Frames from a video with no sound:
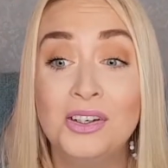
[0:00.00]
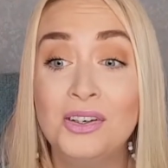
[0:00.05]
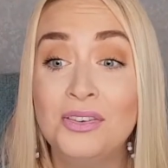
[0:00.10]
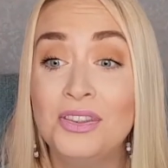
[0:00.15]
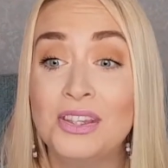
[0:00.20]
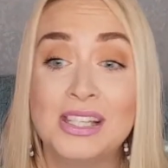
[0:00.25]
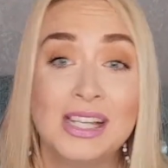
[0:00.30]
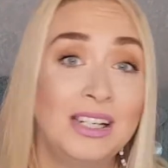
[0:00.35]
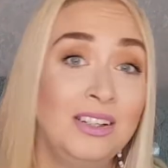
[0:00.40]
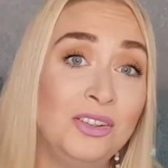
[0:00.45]
if
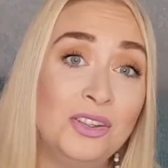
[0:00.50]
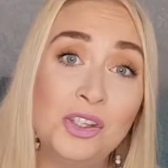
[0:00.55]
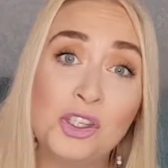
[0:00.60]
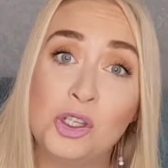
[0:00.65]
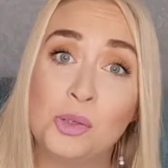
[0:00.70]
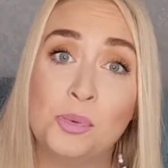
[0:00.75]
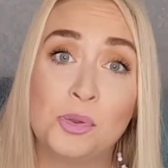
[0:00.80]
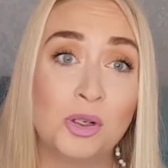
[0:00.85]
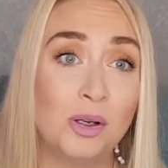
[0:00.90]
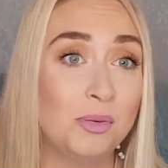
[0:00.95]
there's any other
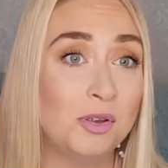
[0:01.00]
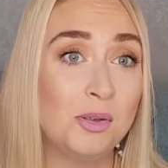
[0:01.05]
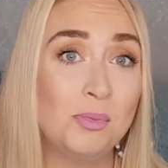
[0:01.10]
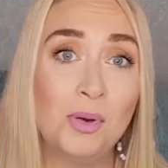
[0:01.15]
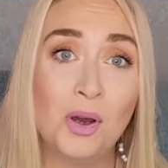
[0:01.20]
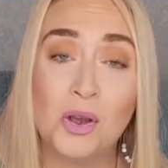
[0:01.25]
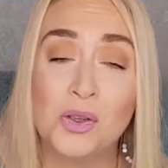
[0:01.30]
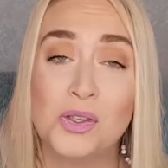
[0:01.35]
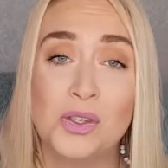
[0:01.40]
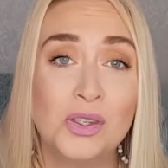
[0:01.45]
subscription
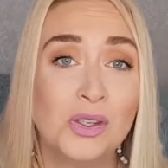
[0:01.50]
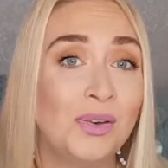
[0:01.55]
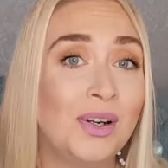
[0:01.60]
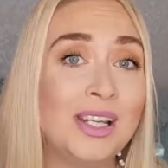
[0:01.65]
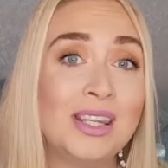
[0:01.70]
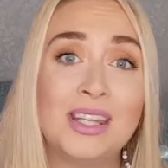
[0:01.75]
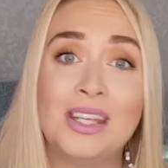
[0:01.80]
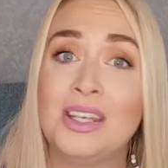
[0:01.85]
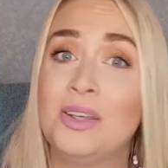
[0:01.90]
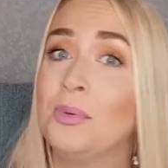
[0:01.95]
boxes or
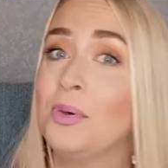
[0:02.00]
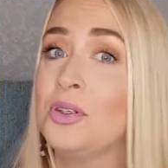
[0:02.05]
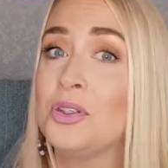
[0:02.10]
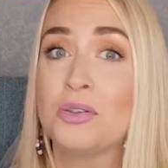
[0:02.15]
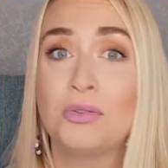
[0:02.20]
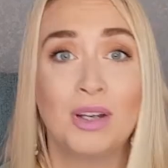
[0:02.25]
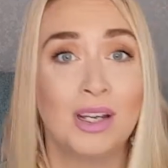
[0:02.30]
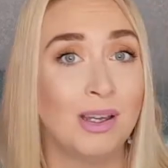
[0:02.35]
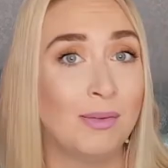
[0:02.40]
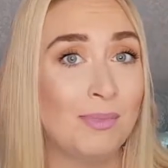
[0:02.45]
anything you want to
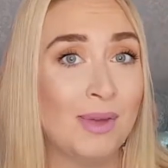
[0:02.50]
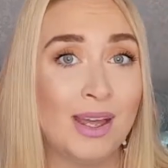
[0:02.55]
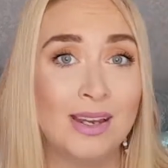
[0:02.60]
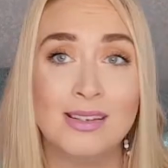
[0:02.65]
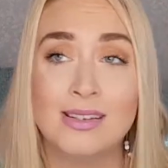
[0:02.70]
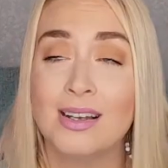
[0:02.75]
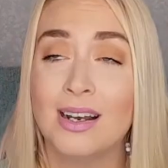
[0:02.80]
recommend,